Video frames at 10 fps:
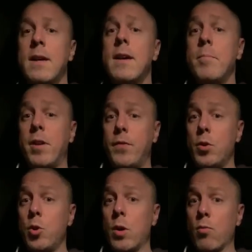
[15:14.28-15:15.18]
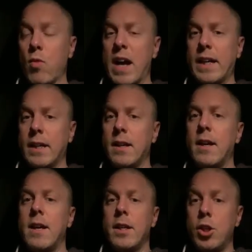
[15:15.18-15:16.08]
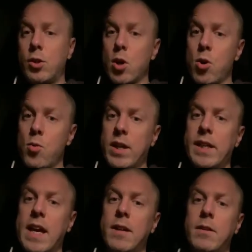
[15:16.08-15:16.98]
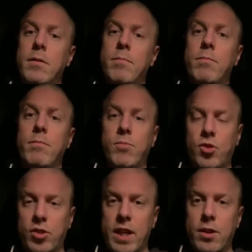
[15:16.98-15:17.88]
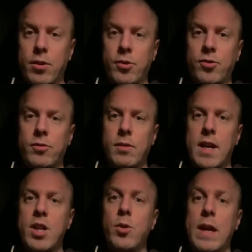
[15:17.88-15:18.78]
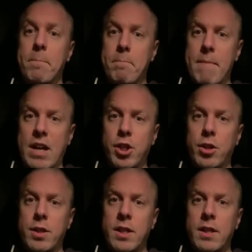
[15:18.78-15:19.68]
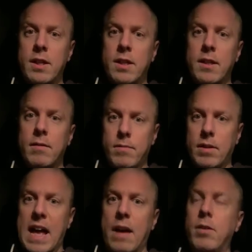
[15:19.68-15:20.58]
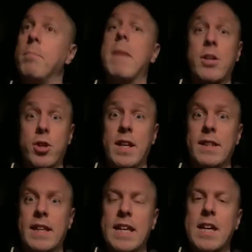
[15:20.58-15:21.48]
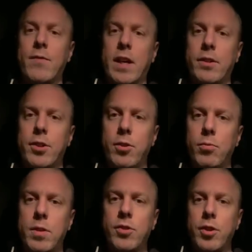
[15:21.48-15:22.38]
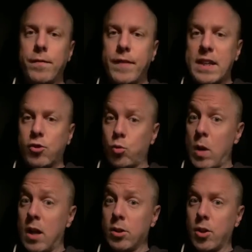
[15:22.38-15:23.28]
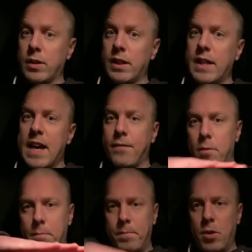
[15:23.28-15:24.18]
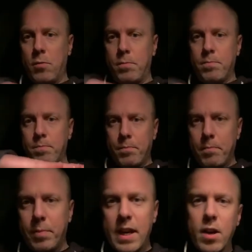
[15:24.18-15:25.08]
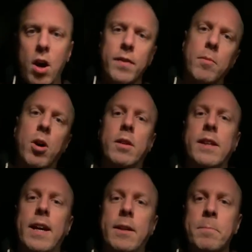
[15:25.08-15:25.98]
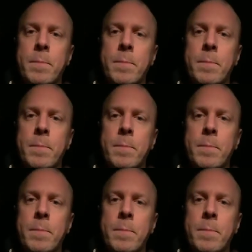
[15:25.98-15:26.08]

But if you do it right, you go and get sneakers and you get measured measured in the evening too cuz your feet swell during the day from you being on them all day.